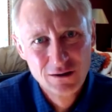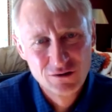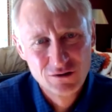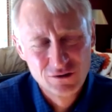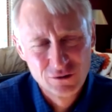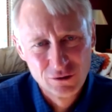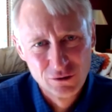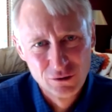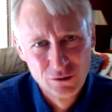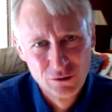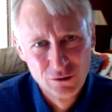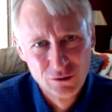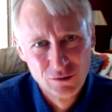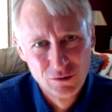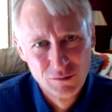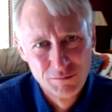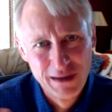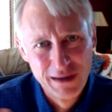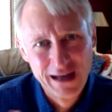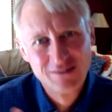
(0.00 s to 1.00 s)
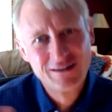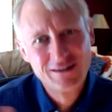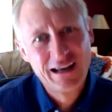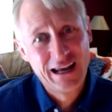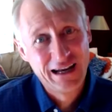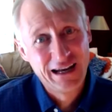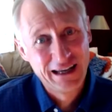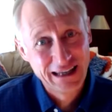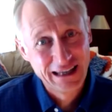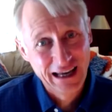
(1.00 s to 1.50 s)
to
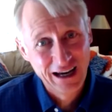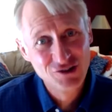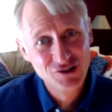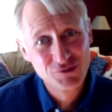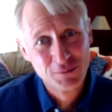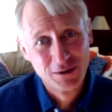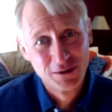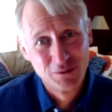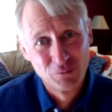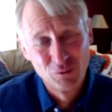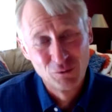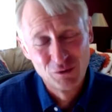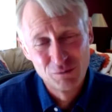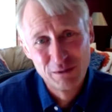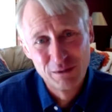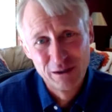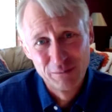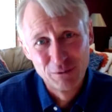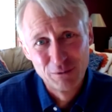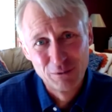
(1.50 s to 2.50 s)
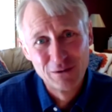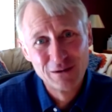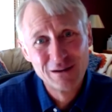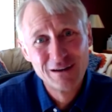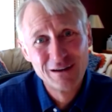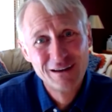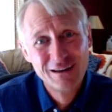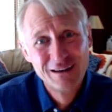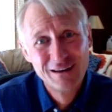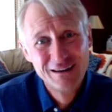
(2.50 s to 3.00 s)
maintain engagement with people.
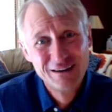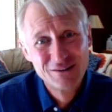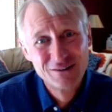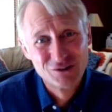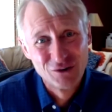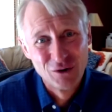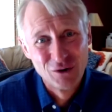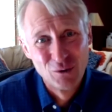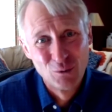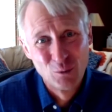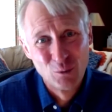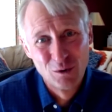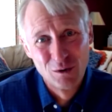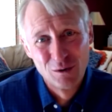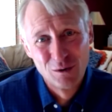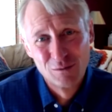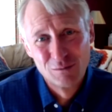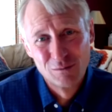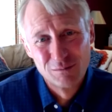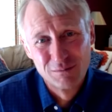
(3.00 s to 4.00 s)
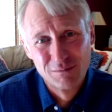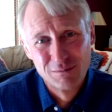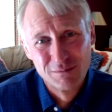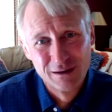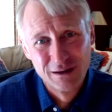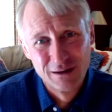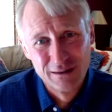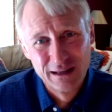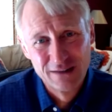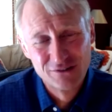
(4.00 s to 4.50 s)
So we're, you
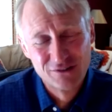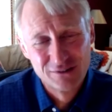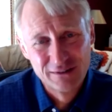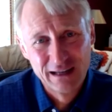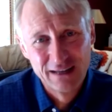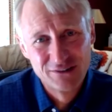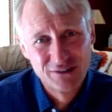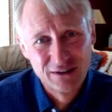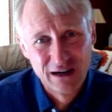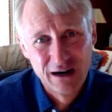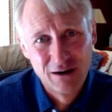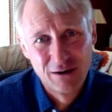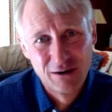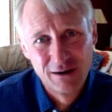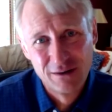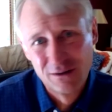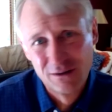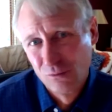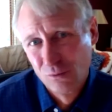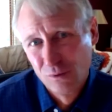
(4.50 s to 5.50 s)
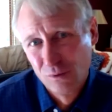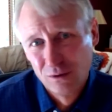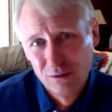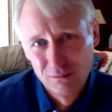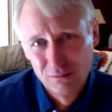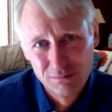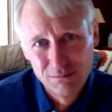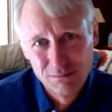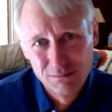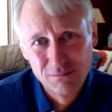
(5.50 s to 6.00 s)
know, that's that's an area that
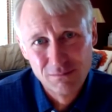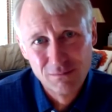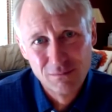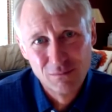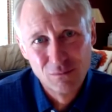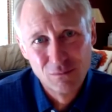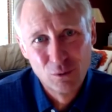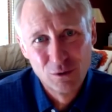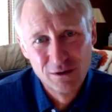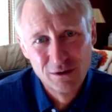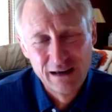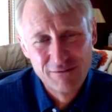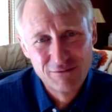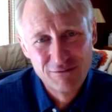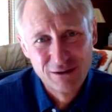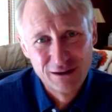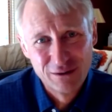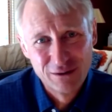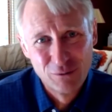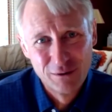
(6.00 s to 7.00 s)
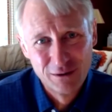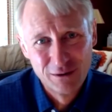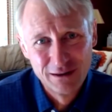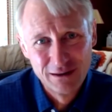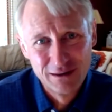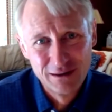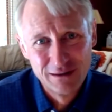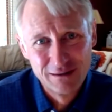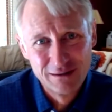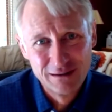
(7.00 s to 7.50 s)
we're we're definitely
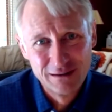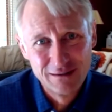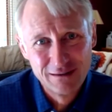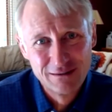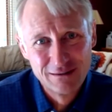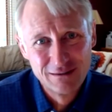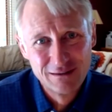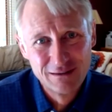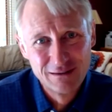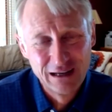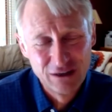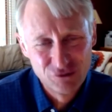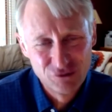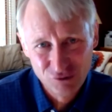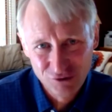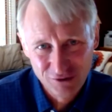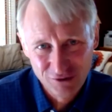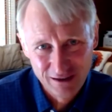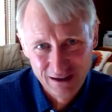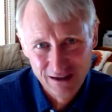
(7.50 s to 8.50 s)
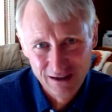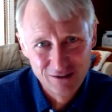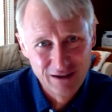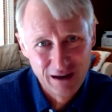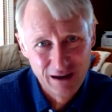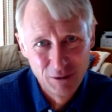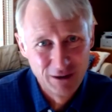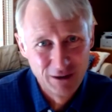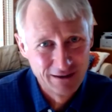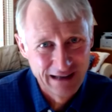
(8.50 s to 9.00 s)
really interested in
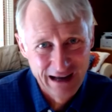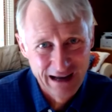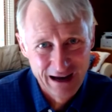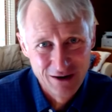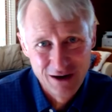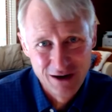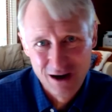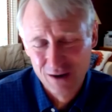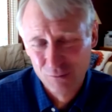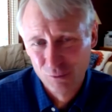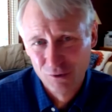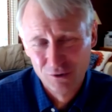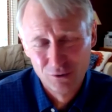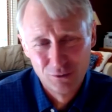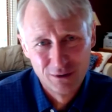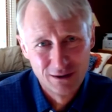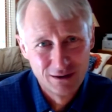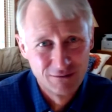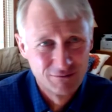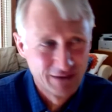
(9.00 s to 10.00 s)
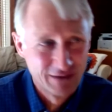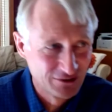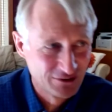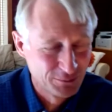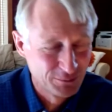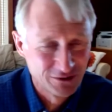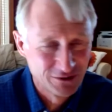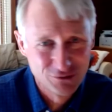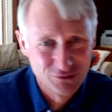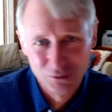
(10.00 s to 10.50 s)
doubling down on. We're doing
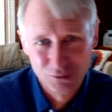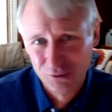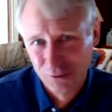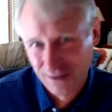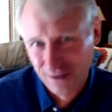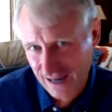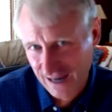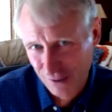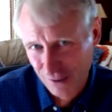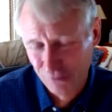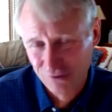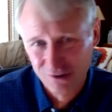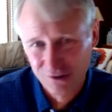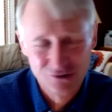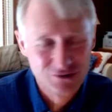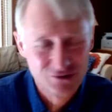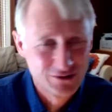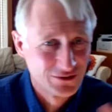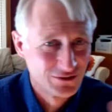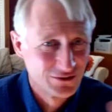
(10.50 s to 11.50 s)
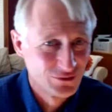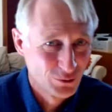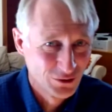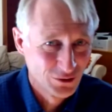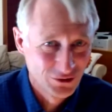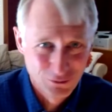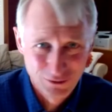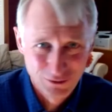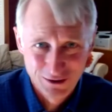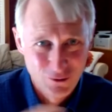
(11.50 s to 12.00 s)
investments, we're doing acquisitions, we're
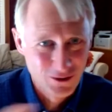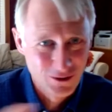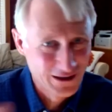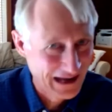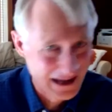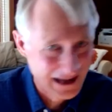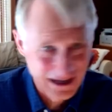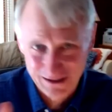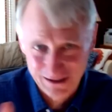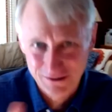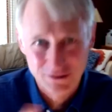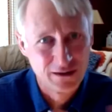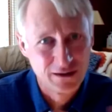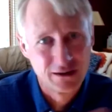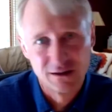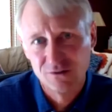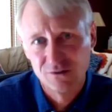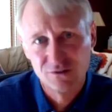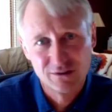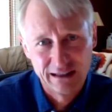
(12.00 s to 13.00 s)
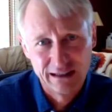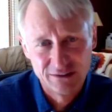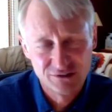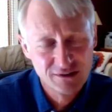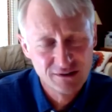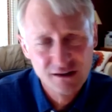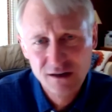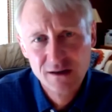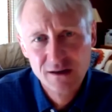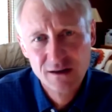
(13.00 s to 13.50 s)
doing organic things.
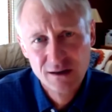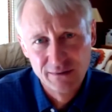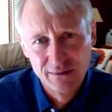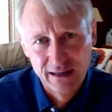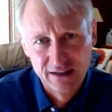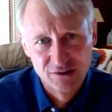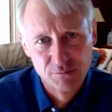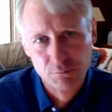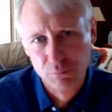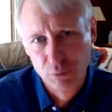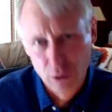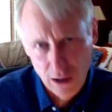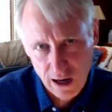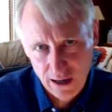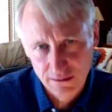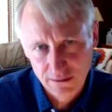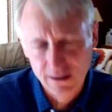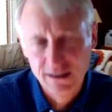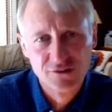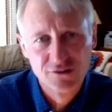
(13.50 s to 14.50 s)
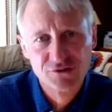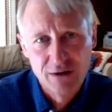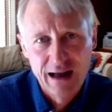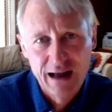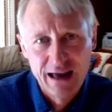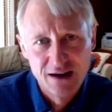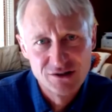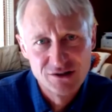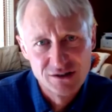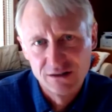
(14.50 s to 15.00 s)
That's that's broadly a
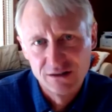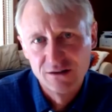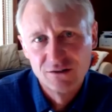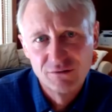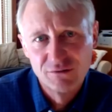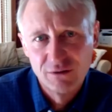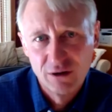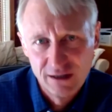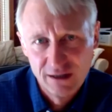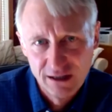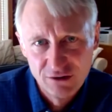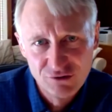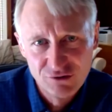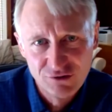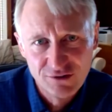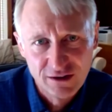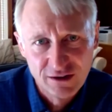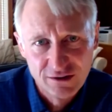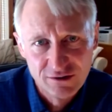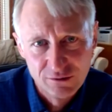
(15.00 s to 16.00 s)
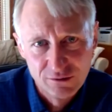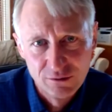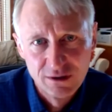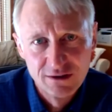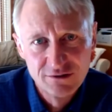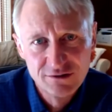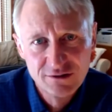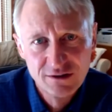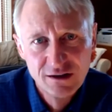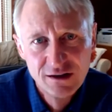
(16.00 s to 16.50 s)
strategy that's very interesting to
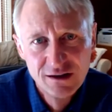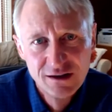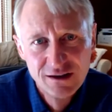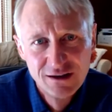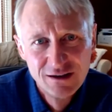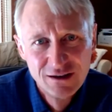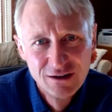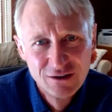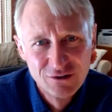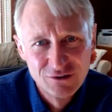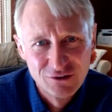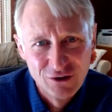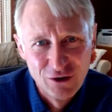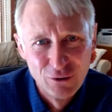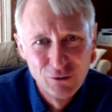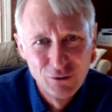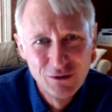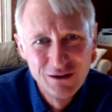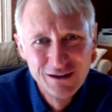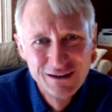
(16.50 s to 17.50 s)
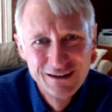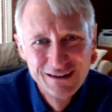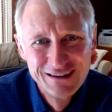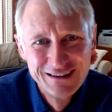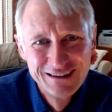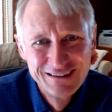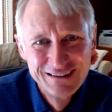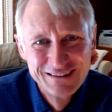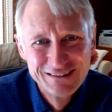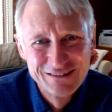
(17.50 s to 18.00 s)
us. So
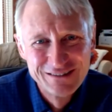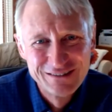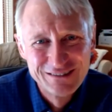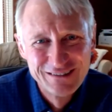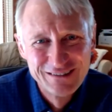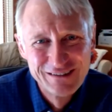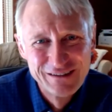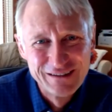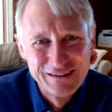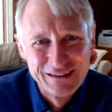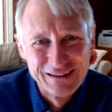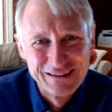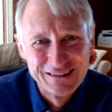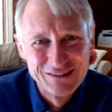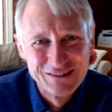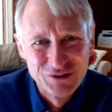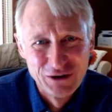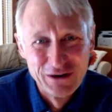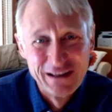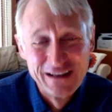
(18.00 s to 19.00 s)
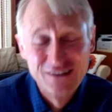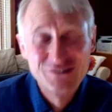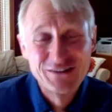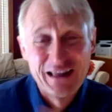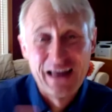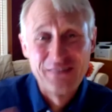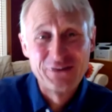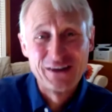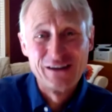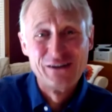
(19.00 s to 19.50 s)
so to the
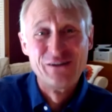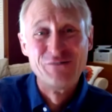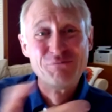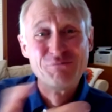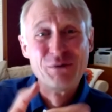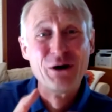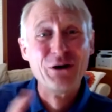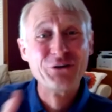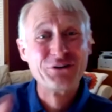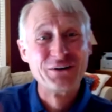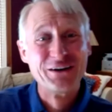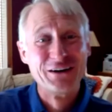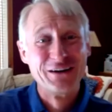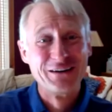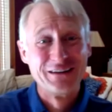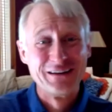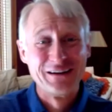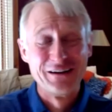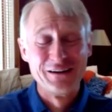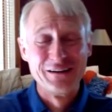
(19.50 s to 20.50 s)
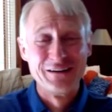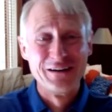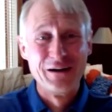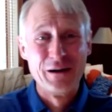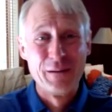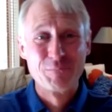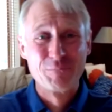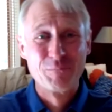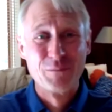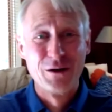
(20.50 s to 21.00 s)
extent that you've built a,
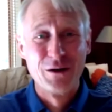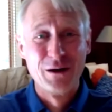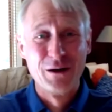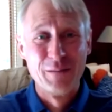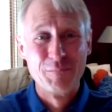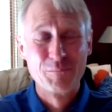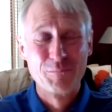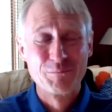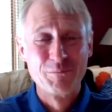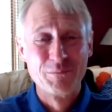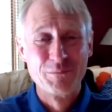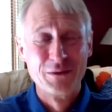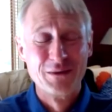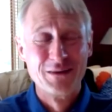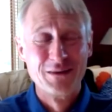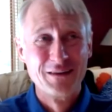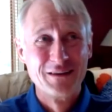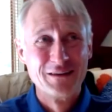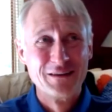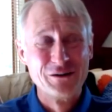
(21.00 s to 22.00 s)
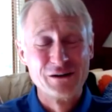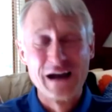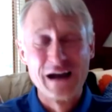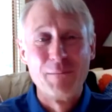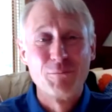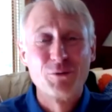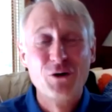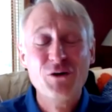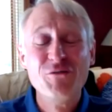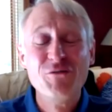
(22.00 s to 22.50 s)
a, a you
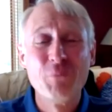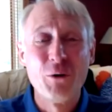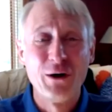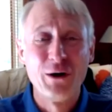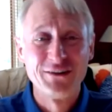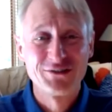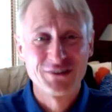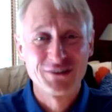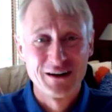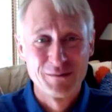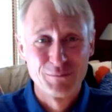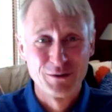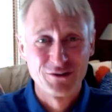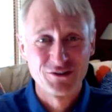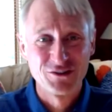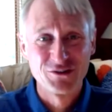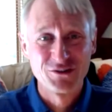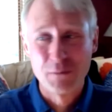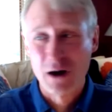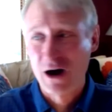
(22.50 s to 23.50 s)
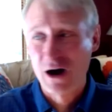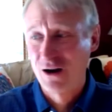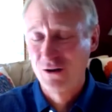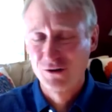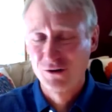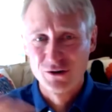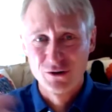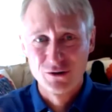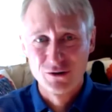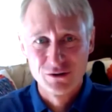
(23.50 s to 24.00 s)
got proof points on a business
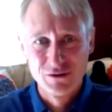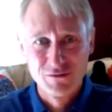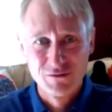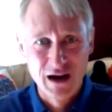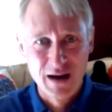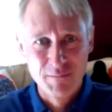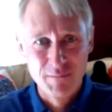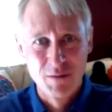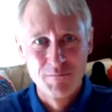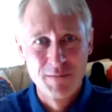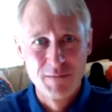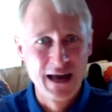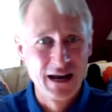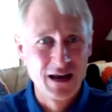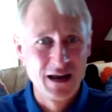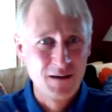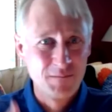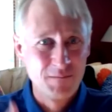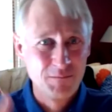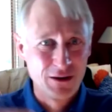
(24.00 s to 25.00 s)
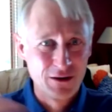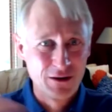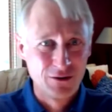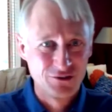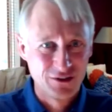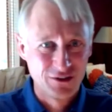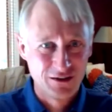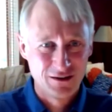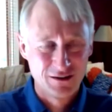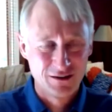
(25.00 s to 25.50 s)
model you have got momentum there's
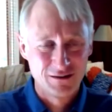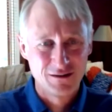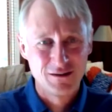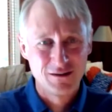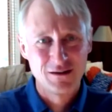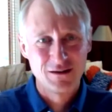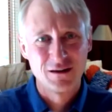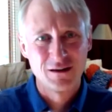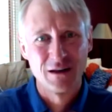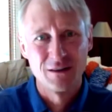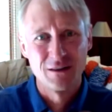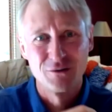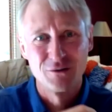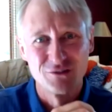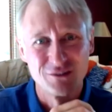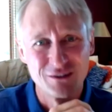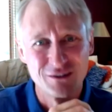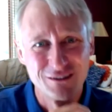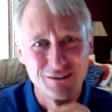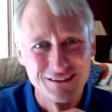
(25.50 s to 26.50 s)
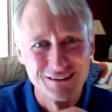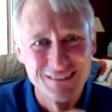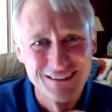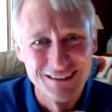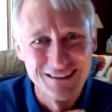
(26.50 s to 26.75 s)
a you know there's a,